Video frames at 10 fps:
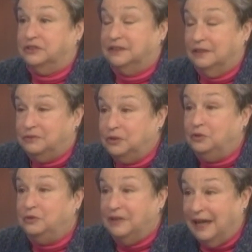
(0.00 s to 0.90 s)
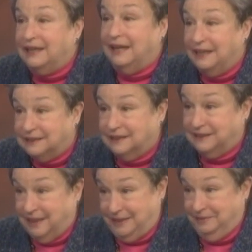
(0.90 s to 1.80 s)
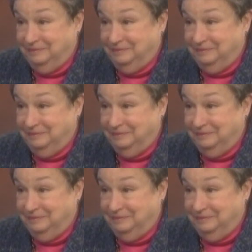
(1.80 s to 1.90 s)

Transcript: So do not hesitate.